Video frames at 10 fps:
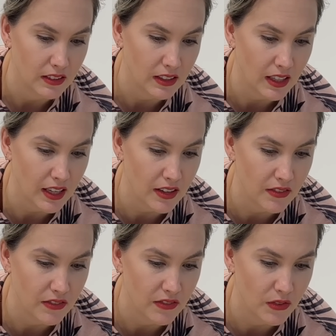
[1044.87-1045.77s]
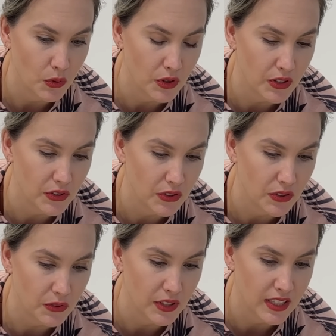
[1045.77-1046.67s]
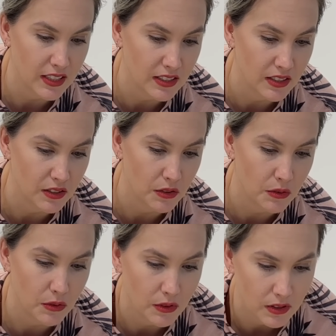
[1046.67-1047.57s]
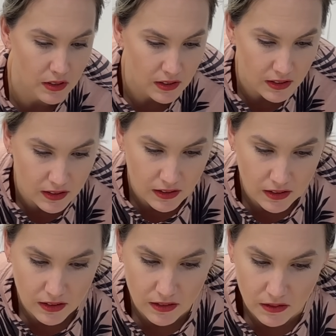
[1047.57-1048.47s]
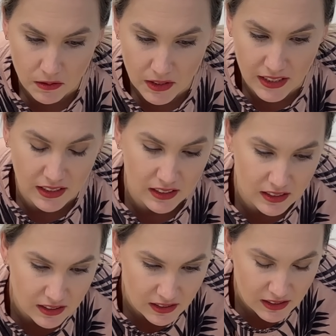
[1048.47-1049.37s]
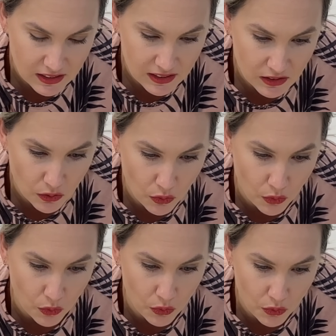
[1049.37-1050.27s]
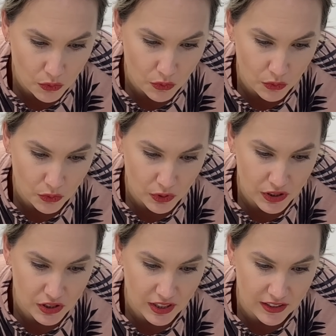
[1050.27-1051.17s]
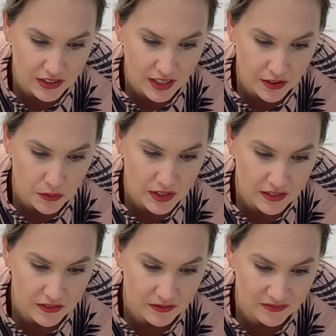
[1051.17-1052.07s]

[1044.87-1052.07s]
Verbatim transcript: Five, four, three, two, one. Ooh, here's another one.